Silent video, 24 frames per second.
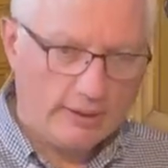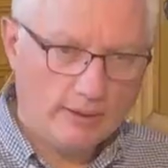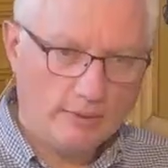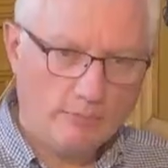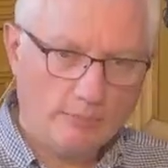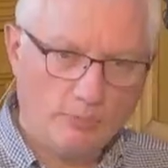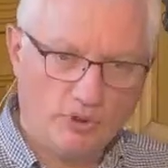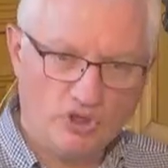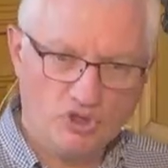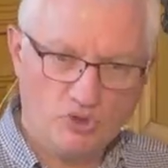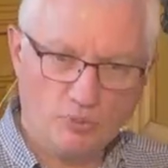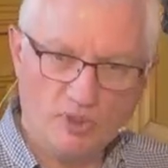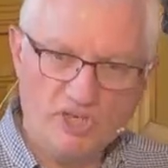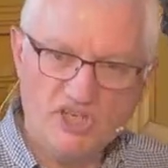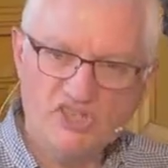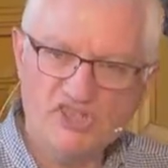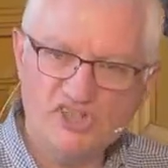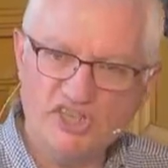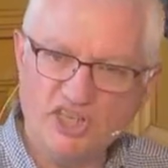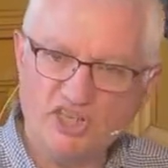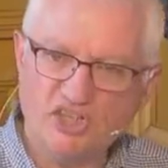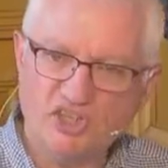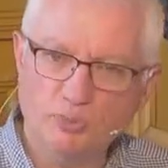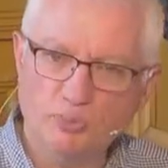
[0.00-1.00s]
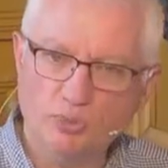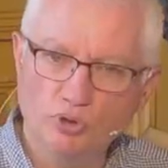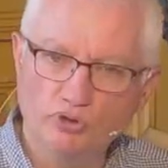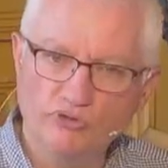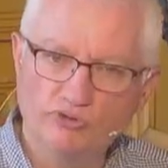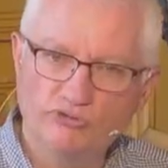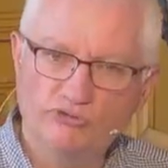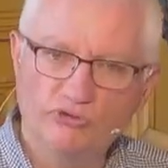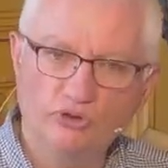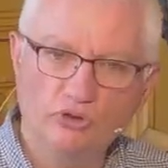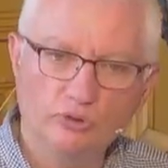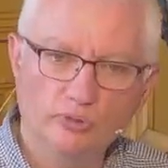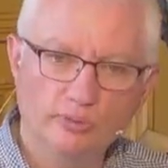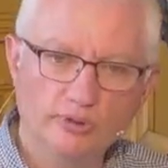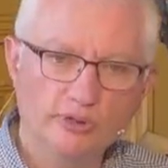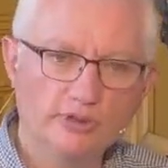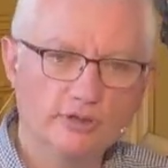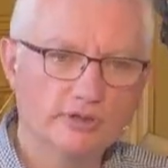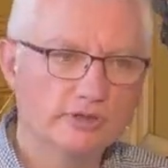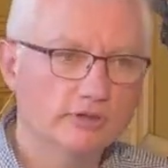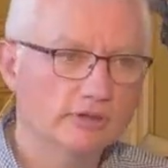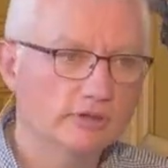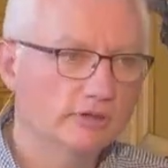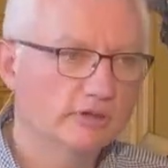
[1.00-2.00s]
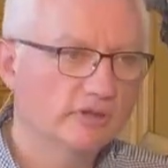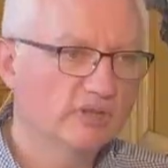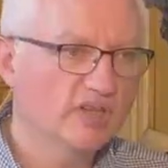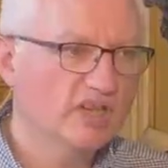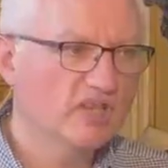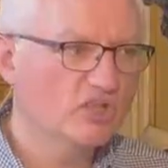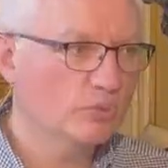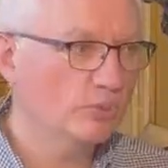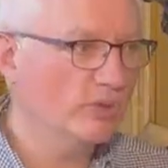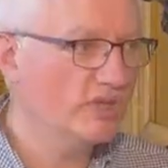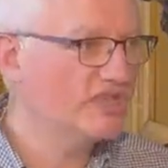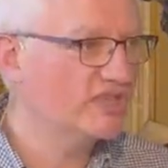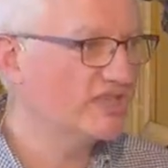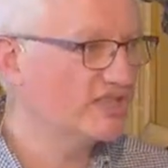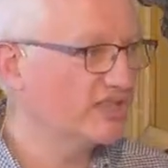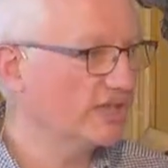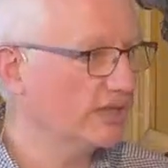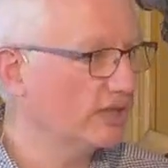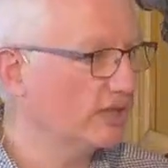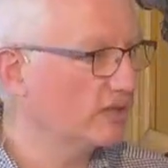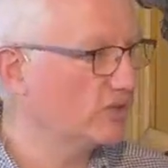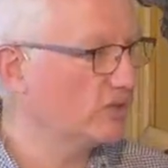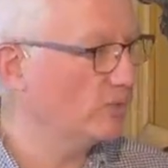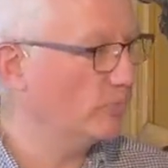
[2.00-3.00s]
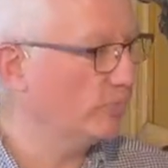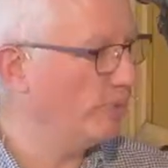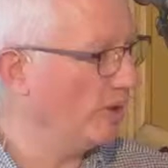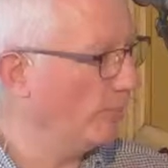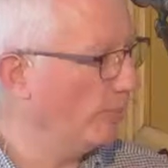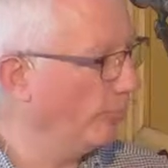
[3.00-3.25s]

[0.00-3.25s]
But as we seek to move forward, as we seek to be a